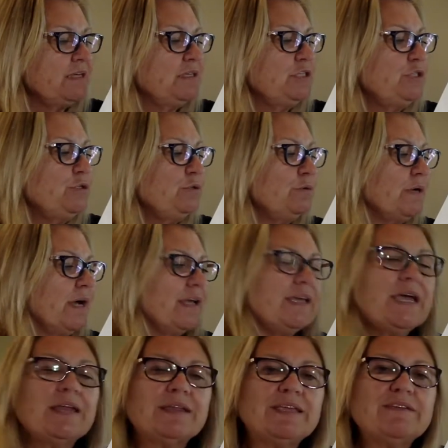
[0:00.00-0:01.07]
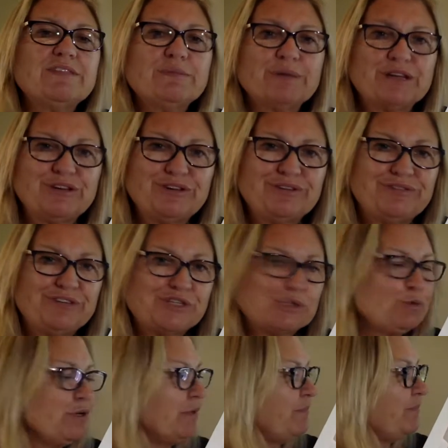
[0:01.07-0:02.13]
to, again, give them a good
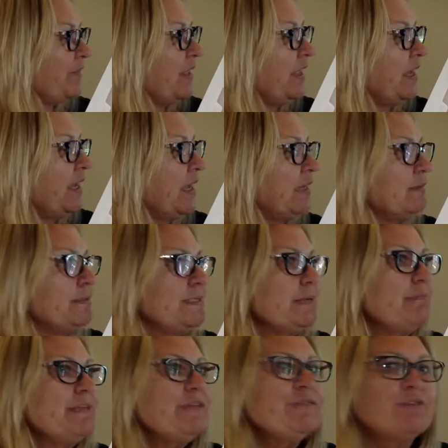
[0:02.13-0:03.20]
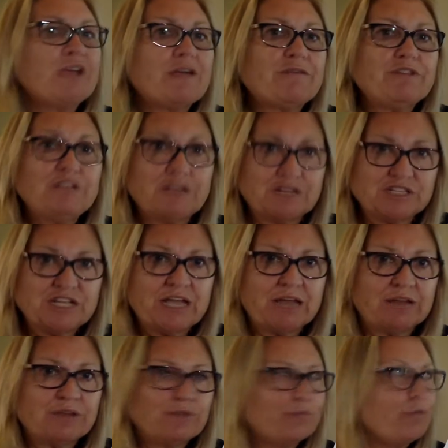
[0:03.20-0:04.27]
visual. Something for every young child,
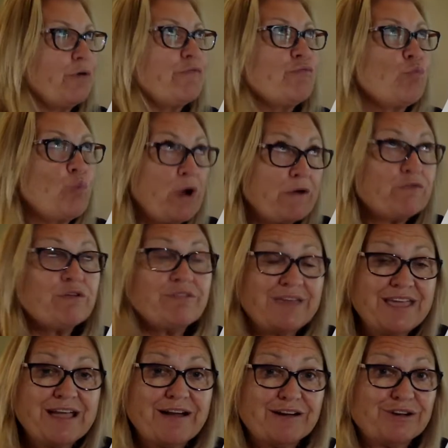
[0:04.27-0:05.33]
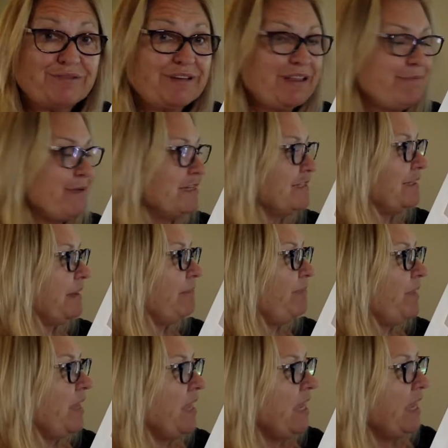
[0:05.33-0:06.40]
for wherever they are developmentally.
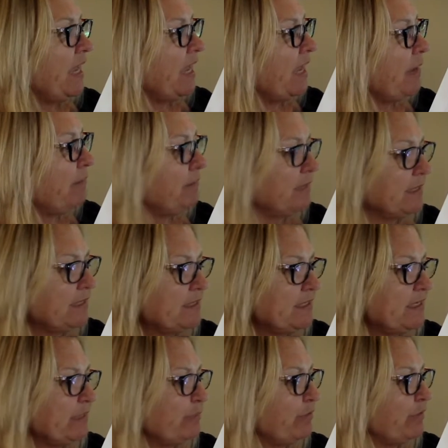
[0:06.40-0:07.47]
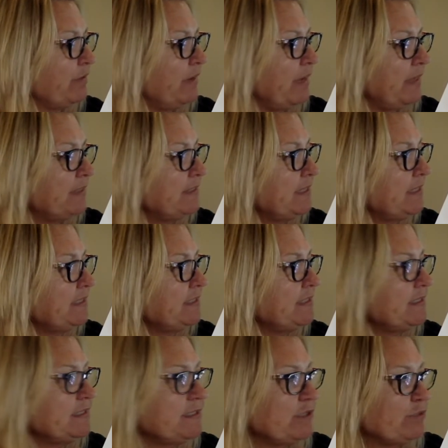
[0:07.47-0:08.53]
Lesson number 6
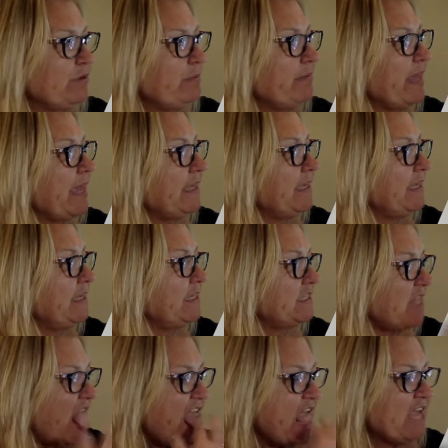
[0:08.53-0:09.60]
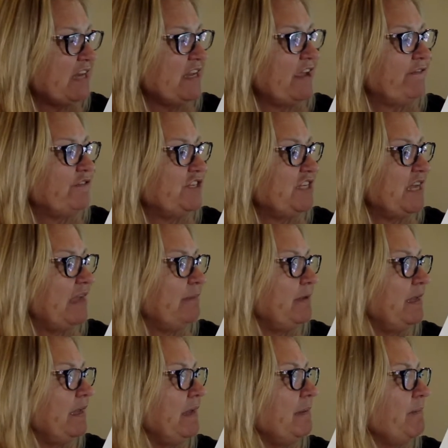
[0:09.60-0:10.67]
is the 3 black keys and
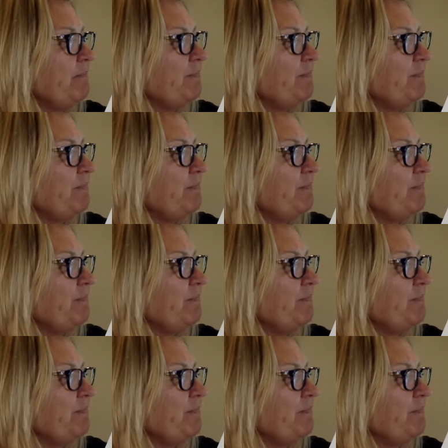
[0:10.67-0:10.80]
FGAB.